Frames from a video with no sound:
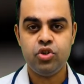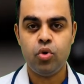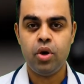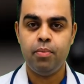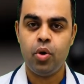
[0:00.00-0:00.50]

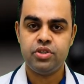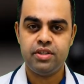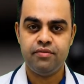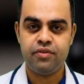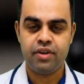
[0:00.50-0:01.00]
during the
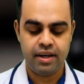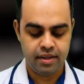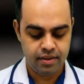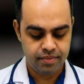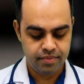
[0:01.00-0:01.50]
first few
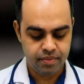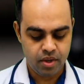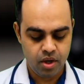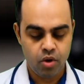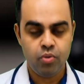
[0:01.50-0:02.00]
steps of the
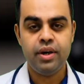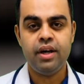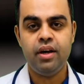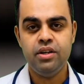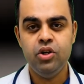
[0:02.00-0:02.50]
day after
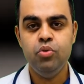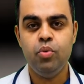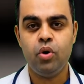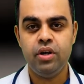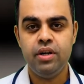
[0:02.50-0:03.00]

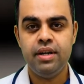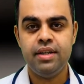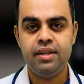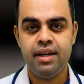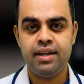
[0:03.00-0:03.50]
practicing this
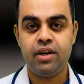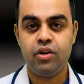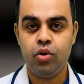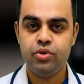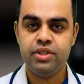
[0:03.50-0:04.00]
consistently.
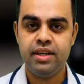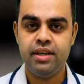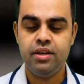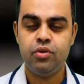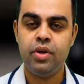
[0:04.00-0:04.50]

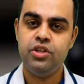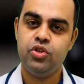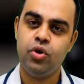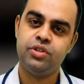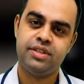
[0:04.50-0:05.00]
And
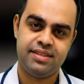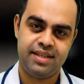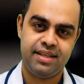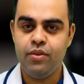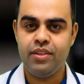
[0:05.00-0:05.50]
once that
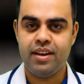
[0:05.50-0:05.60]
muscle starts